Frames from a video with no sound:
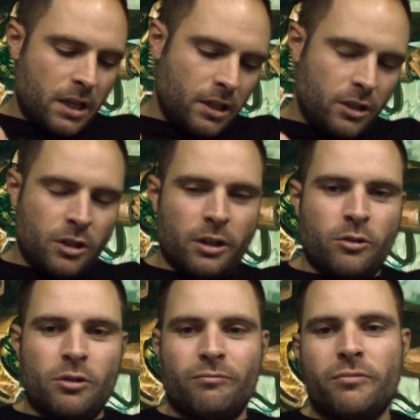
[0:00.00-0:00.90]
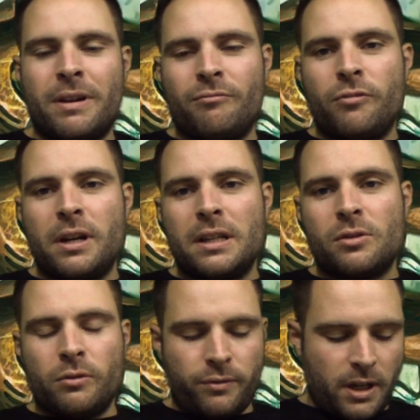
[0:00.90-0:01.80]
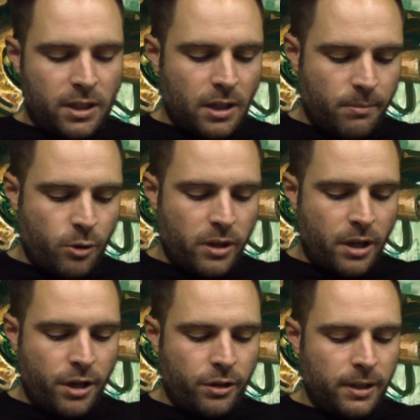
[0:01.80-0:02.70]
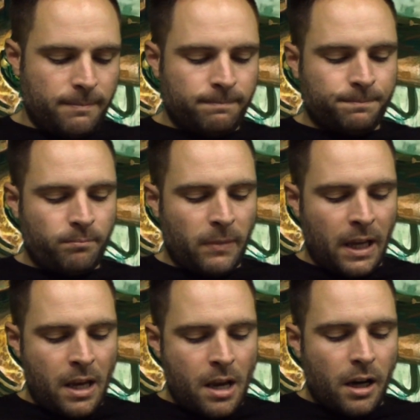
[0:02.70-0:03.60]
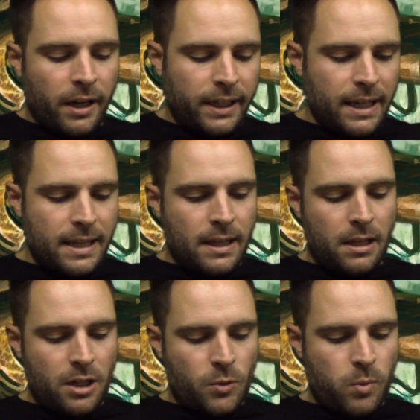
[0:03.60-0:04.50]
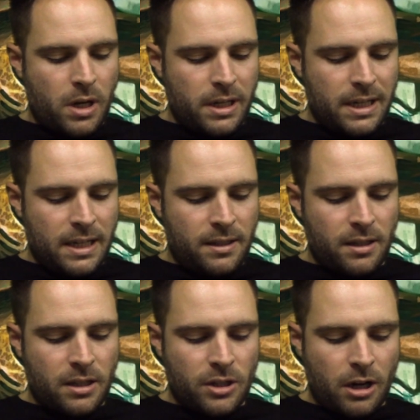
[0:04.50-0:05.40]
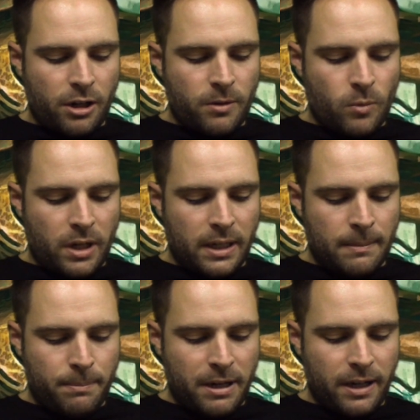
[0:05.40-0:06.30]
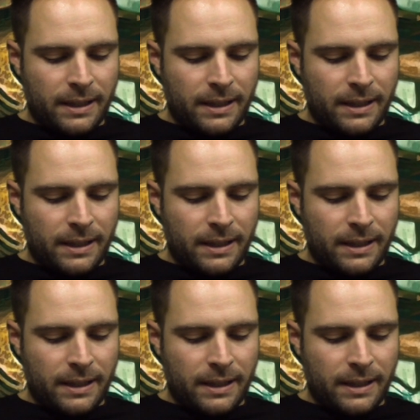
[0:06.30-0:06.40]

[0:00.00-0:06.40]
You can then really sort of like start putting the hurt on it. Okay, the last one is the Caesarican one, Empiric